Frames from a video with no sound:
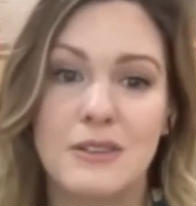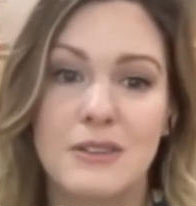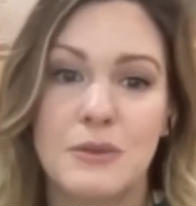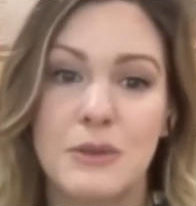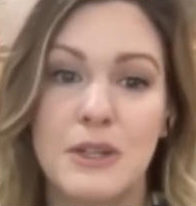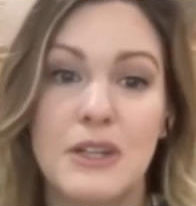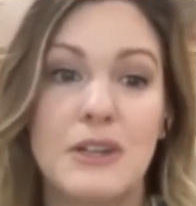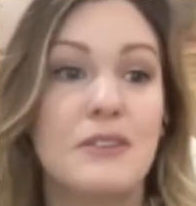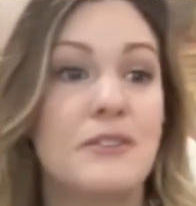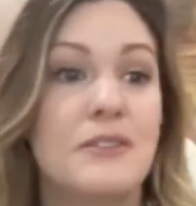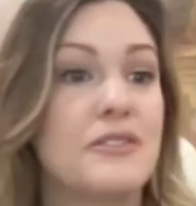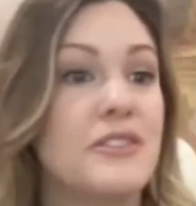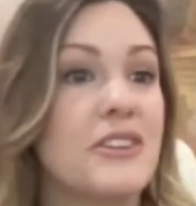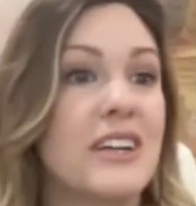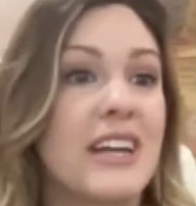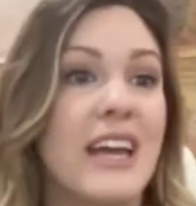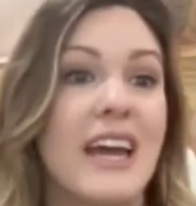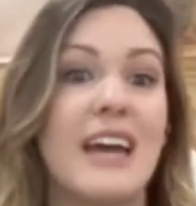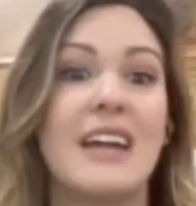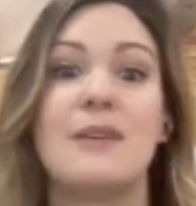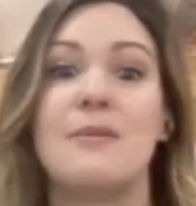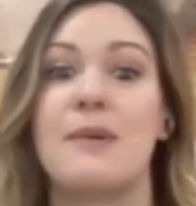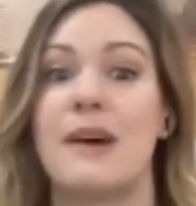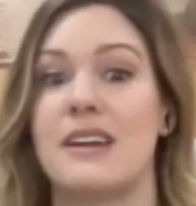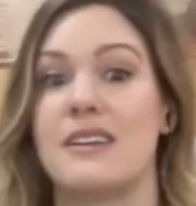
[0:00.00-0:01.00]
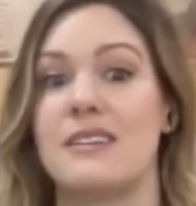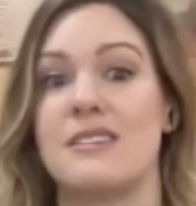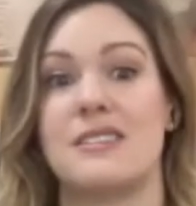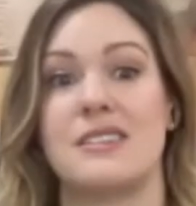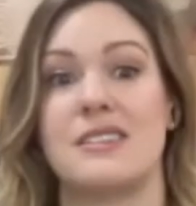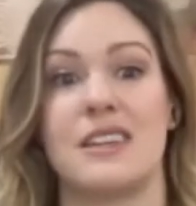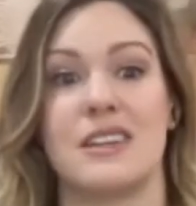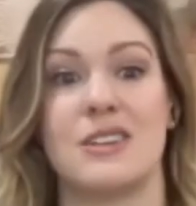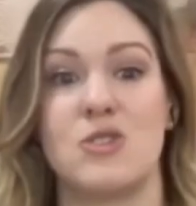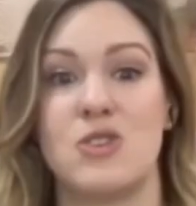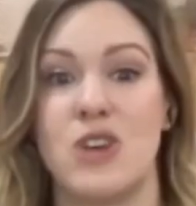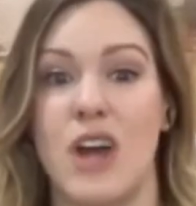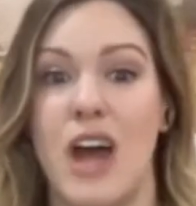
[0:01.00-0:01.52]
We don't forget about a
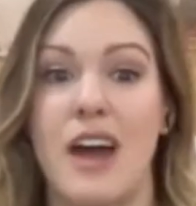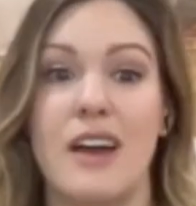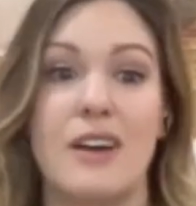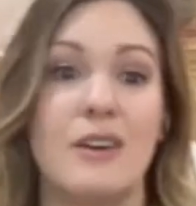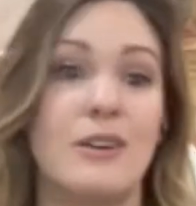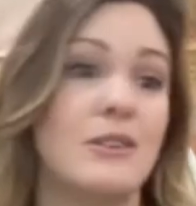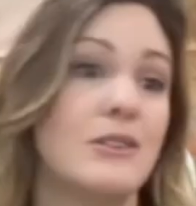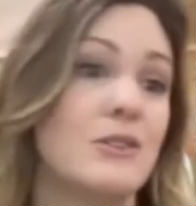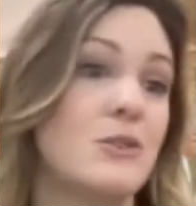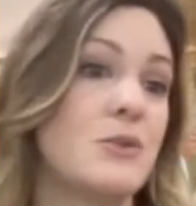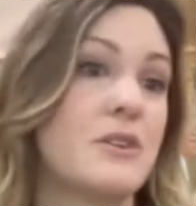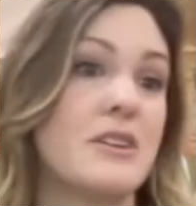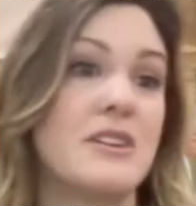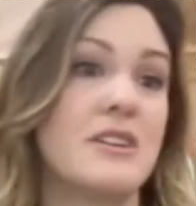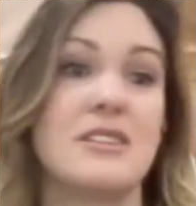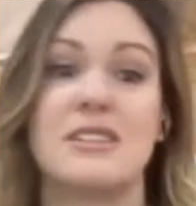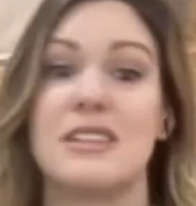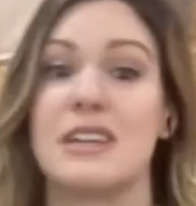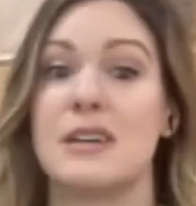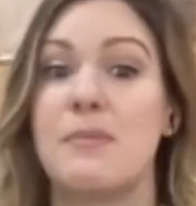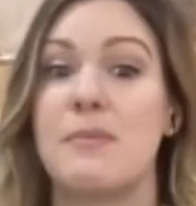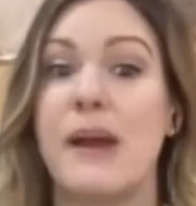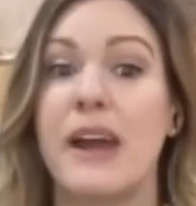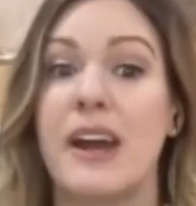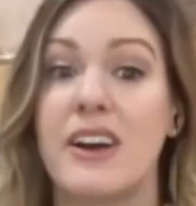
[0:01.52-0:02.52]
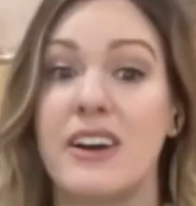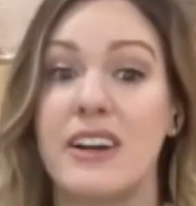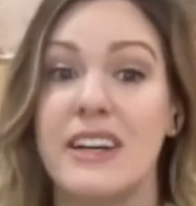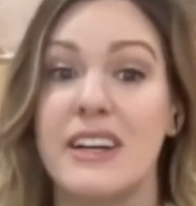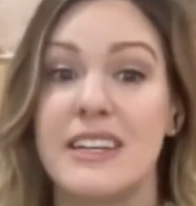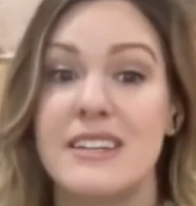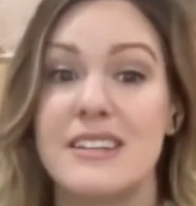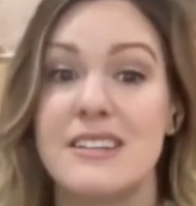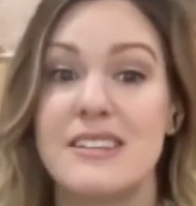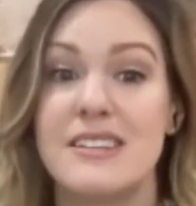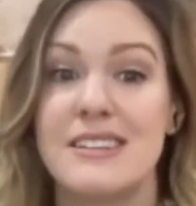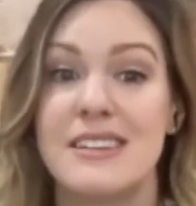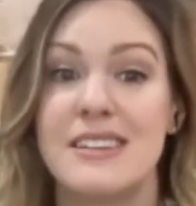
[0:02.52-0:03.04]
sick child or a sick
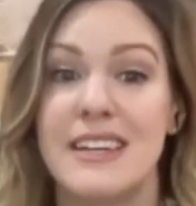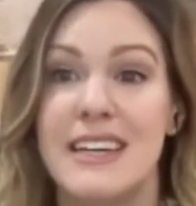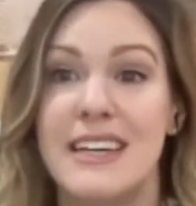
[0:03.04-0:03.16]
parent.